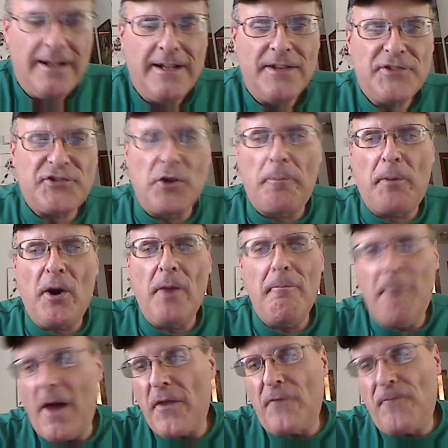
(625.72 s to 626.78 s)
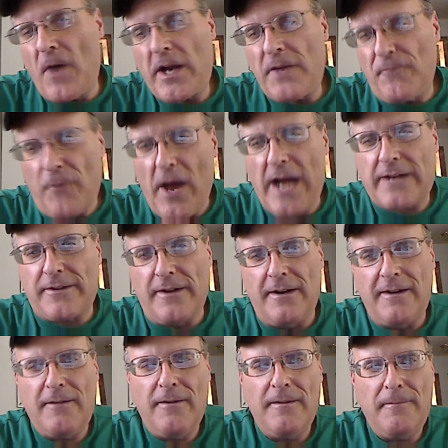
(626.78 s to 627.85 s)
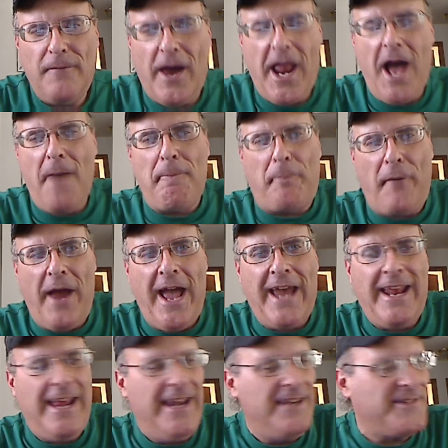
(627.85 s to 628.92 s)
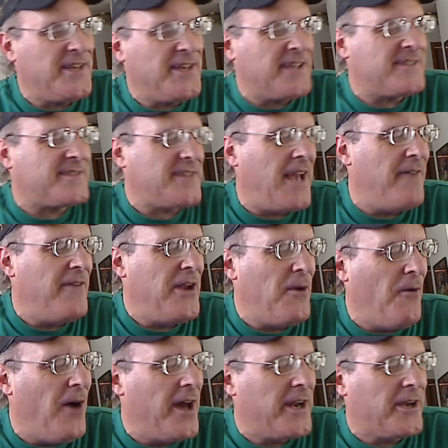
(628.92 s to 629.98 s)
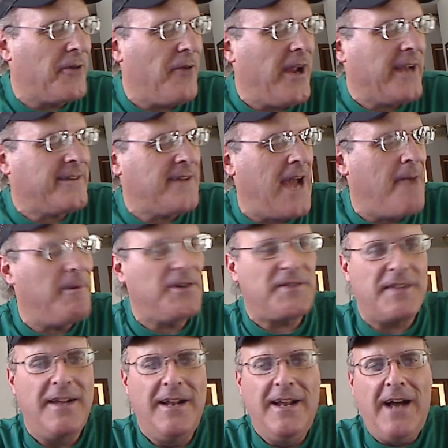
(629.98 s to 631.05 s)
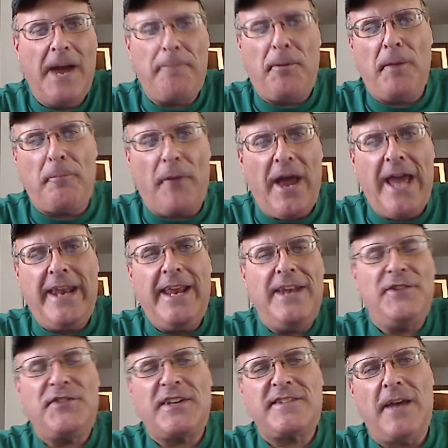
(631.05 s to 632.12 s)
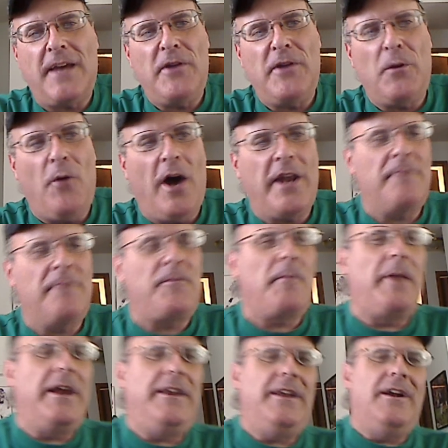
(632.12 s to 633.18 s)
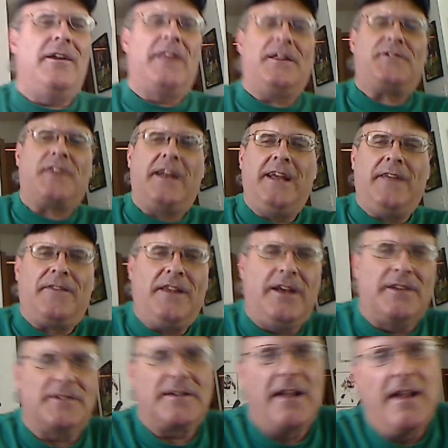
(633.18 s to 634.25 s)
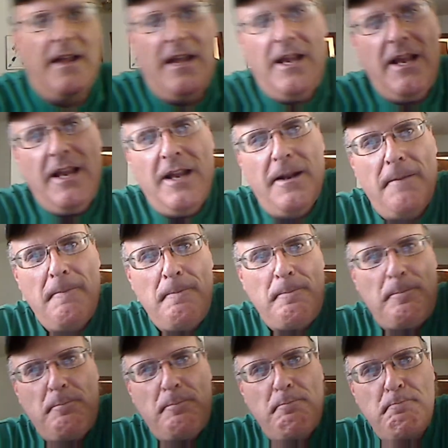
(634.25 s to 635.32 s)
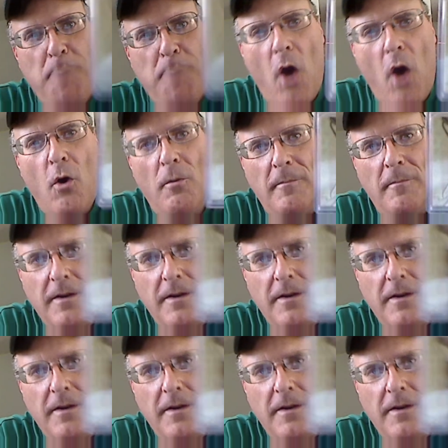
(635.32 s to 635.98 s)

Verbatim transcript: Super Motherfucking Fractor. What up, Brad8671 and Greg Thomas? I put Brad8671 in for my deal, and that's when I hit this. Boom!